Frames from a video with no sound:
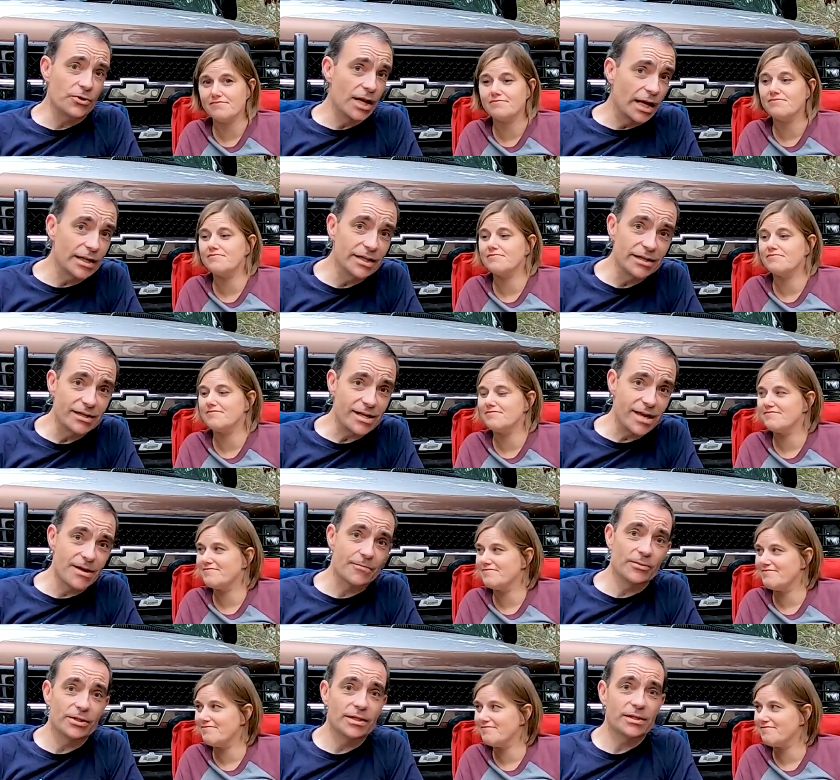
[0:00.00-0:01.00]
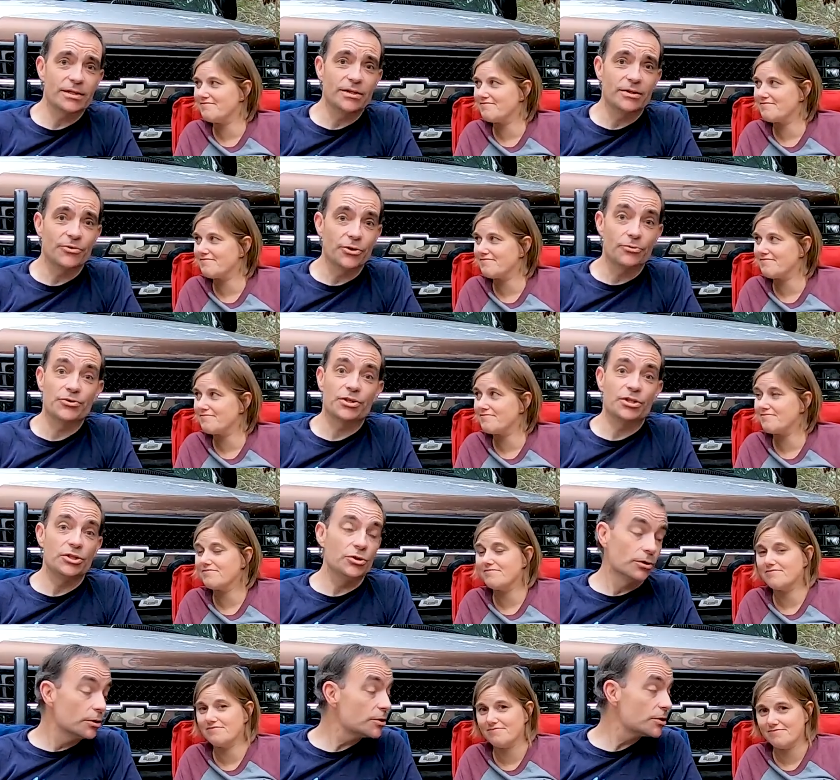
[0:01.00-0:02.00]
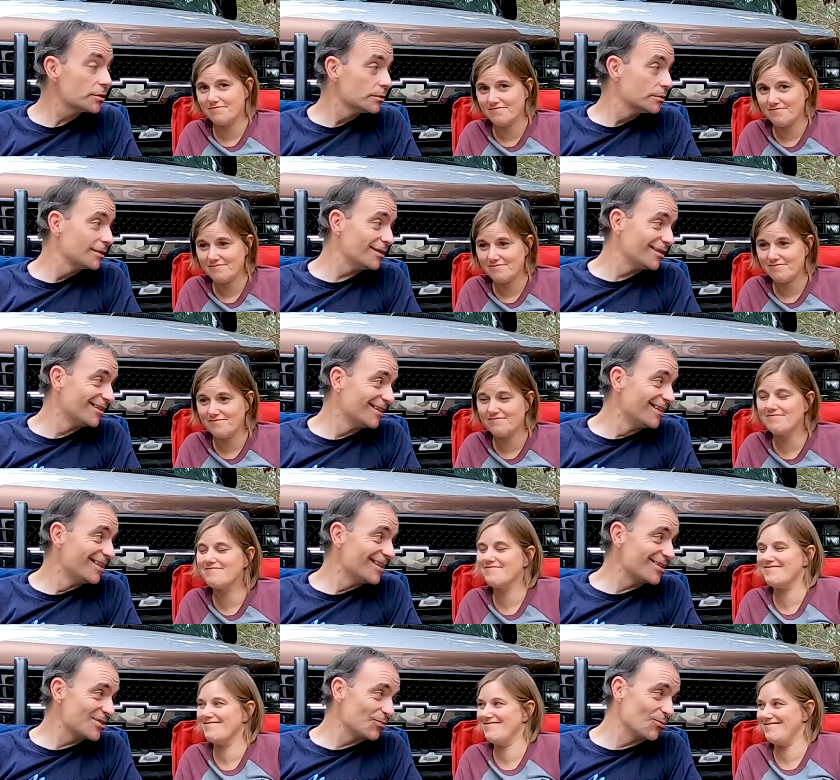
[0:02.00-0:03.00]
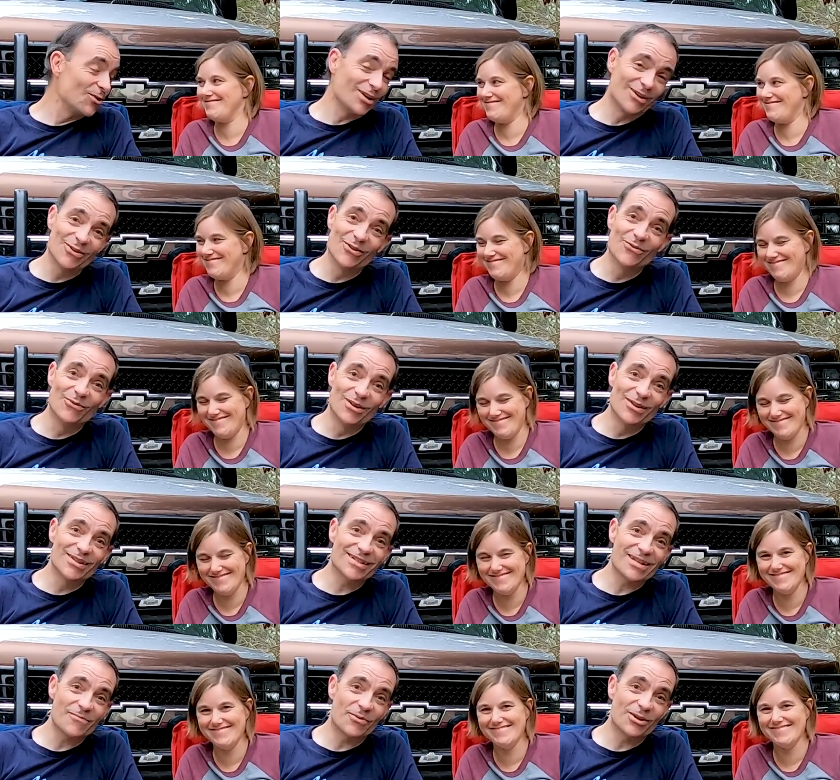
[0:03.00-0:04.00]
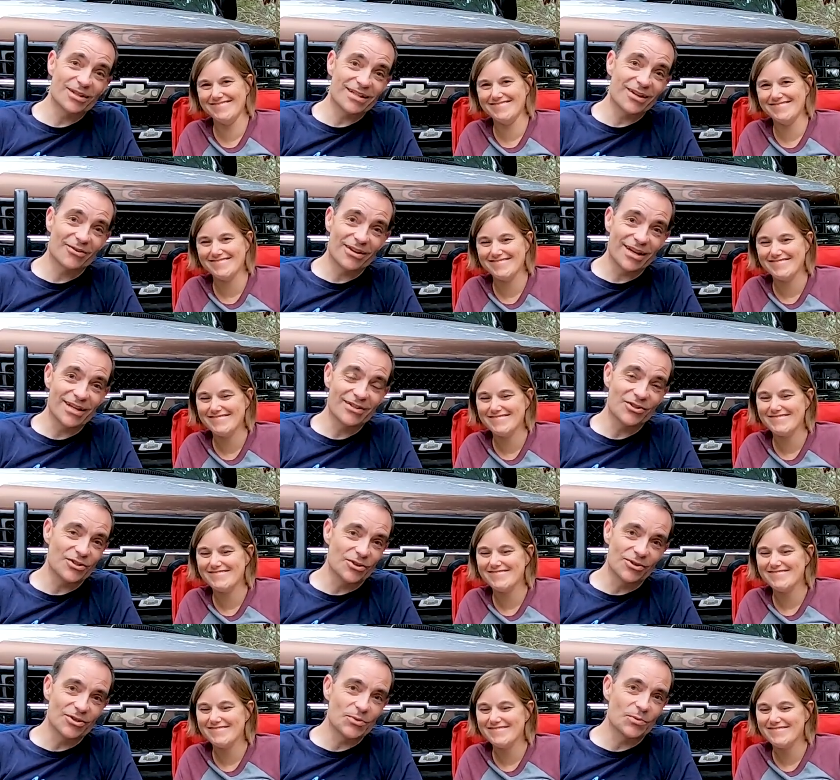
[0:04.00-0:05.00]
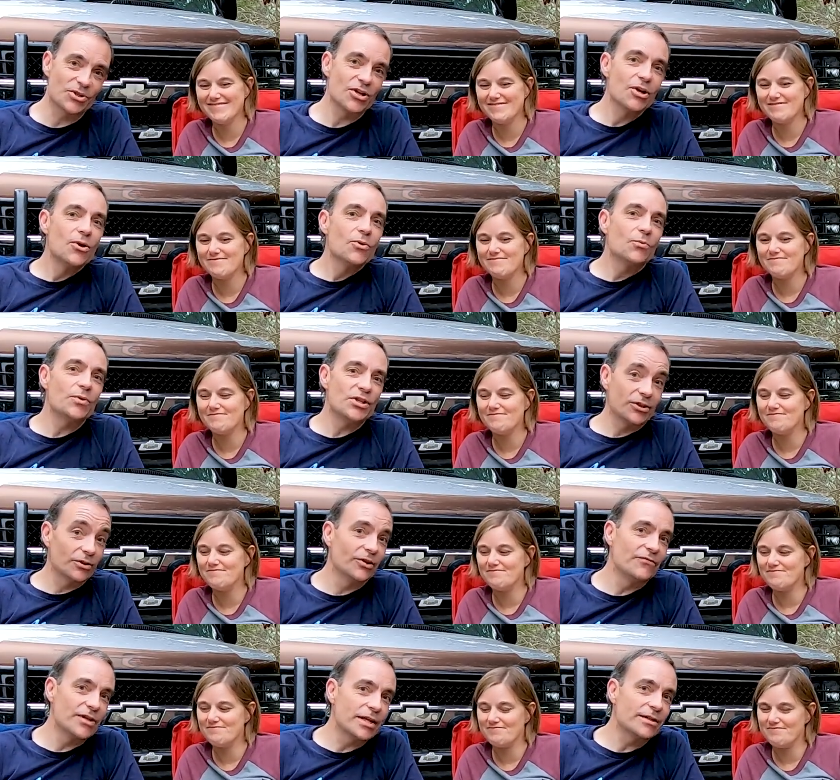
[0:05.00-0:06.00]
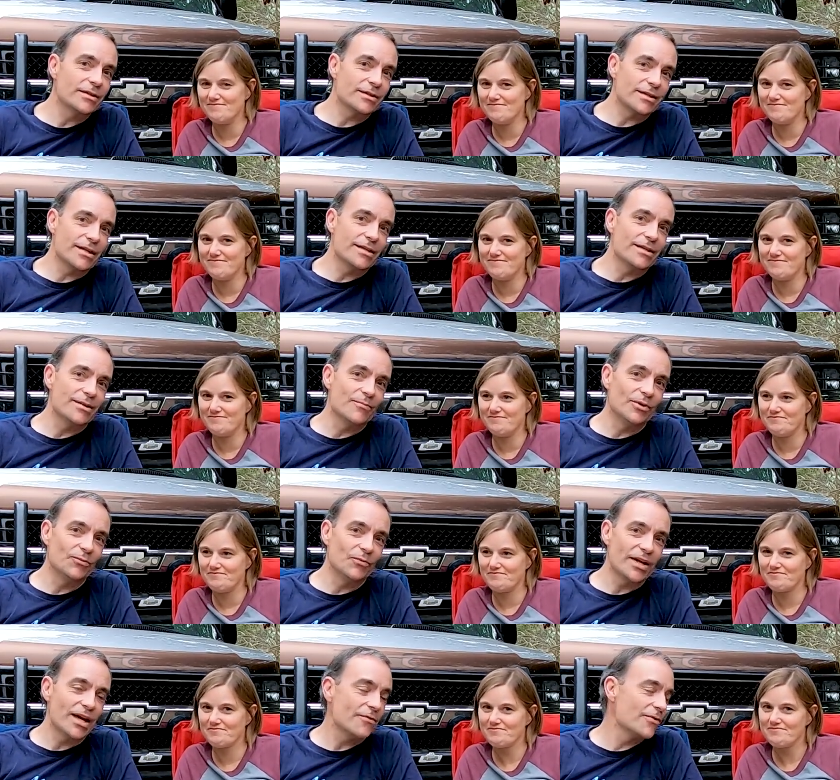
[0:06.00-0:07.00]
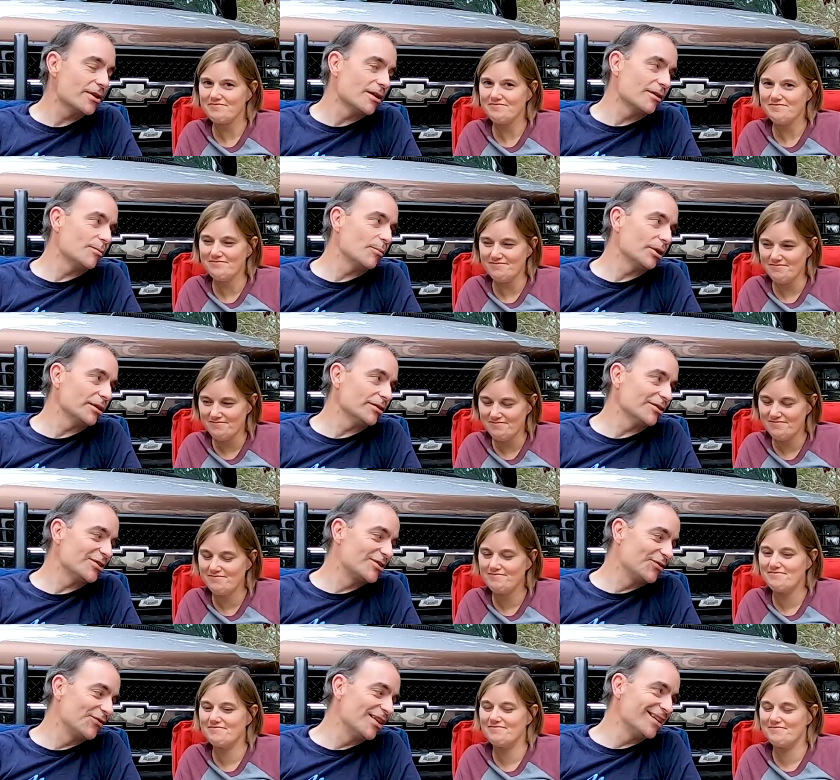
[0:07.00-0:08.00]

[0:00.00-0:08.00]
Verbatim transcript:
Speaker 1: you're not into the camping scene, there's a yurt it's one of the one of the state parks now that has yurts, which we still have yet to stay in, but we have that on our bucket list of